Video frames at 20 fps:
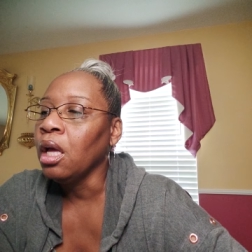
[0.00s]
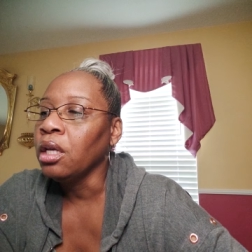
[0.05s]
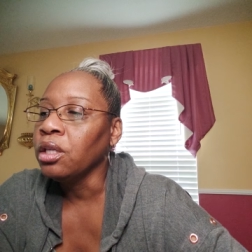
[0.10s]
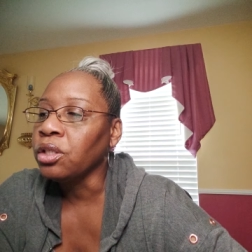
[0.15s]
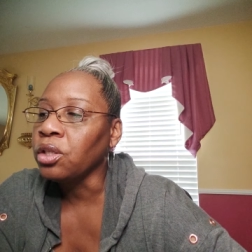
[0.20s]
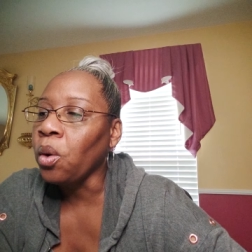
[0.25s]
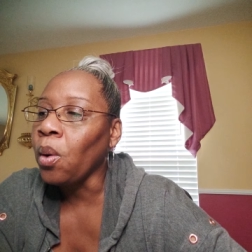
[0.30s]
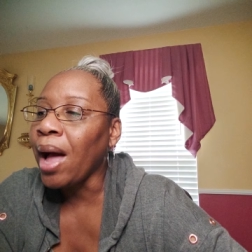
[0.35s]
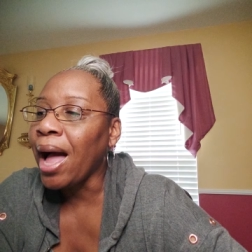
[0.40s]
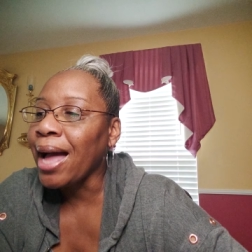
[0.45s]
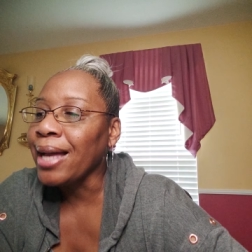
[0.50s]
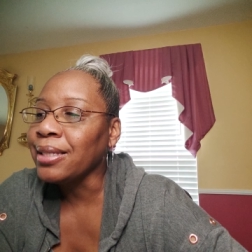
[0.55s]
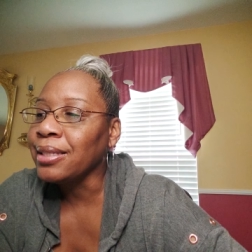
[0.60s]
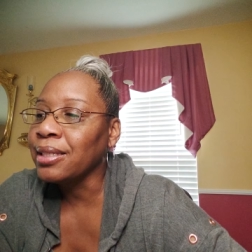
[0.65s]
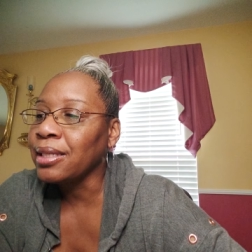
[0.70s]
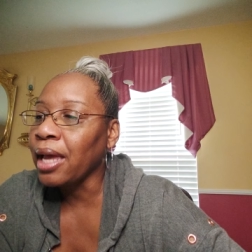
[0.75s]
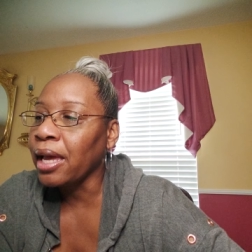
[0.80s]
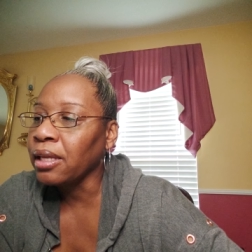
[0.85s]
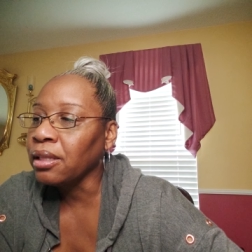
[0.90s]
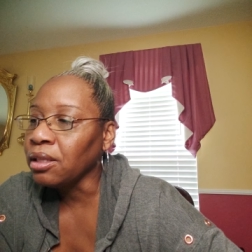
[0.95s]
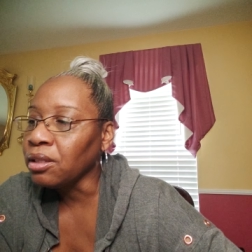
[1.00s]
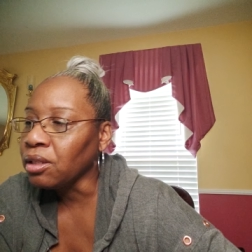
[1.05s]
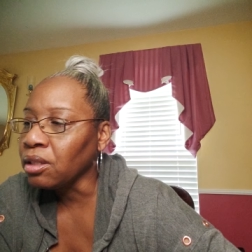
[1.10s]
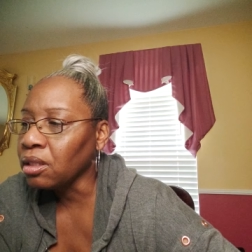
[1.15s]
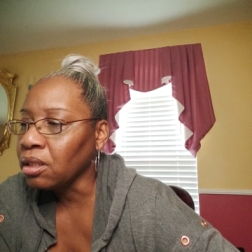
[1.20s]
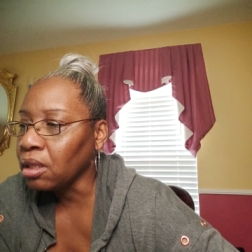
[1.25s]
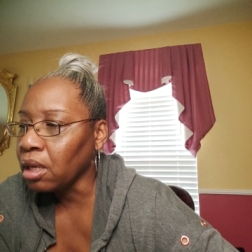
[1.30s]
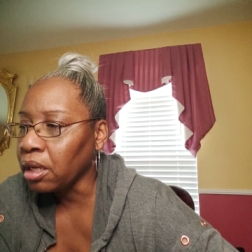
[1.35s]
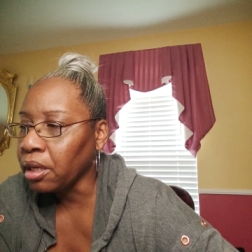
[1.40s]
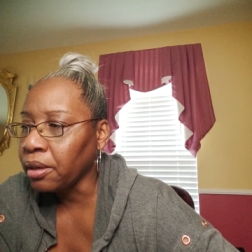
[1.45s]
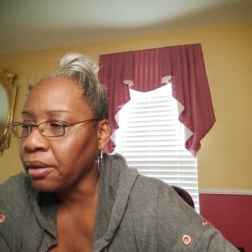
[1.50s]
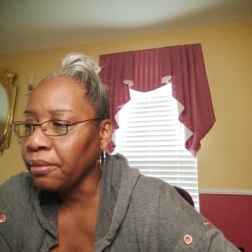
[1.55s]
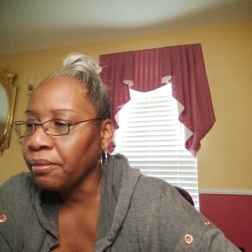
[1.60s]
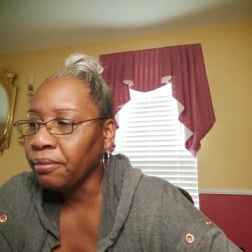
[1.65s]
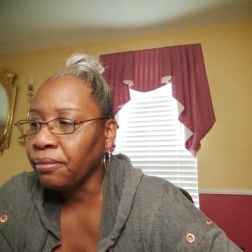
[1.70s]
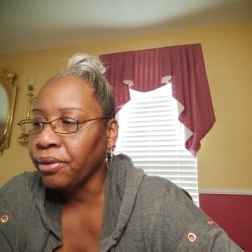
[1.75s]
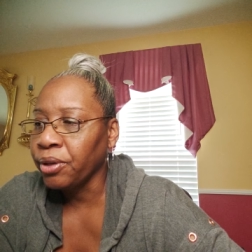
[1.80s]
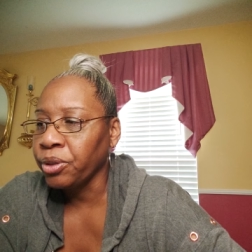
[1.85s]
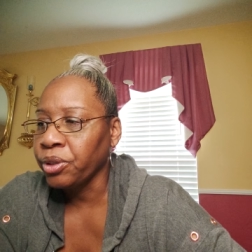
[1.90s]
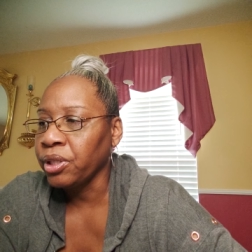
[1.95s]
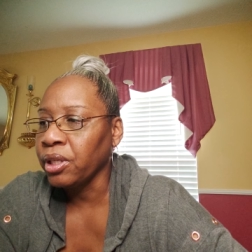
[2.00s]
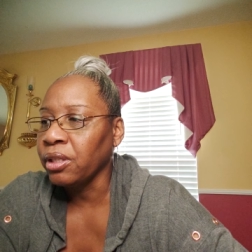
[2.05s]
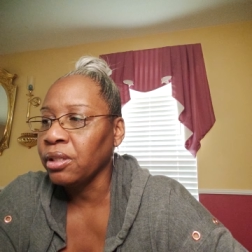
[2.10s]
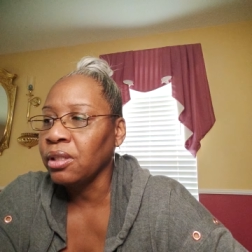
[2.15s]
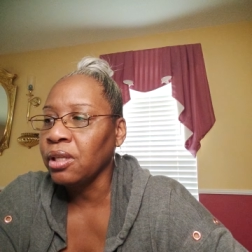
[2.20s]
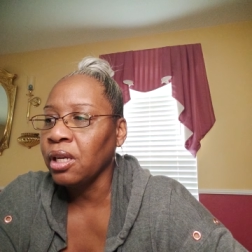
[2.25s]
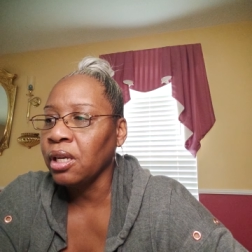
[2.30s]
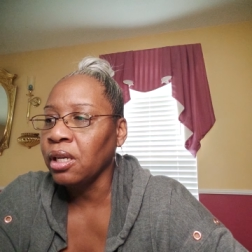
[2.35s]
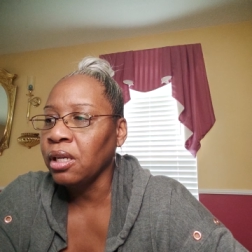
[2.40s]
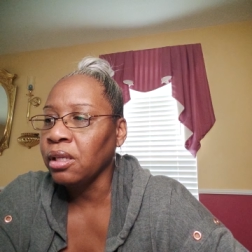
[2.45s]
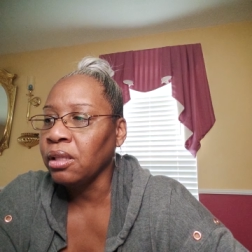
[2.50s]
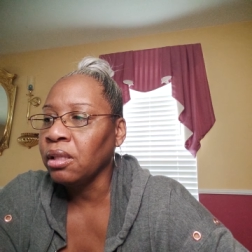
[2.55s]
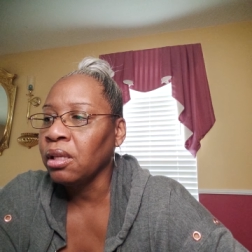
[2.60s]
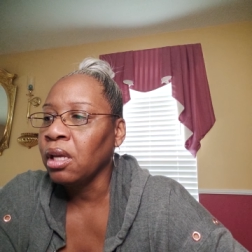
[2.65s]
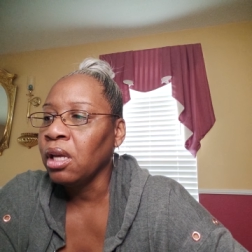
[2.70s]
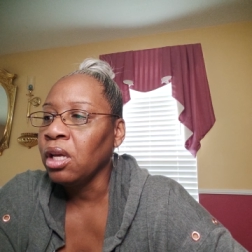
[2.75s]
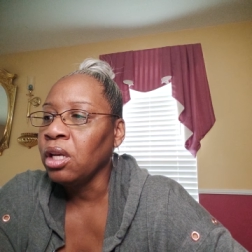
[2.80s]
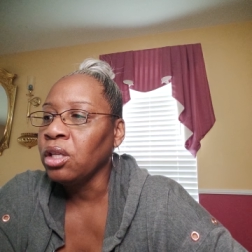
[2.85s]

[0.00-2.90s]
So I say, this is uh, verse 16.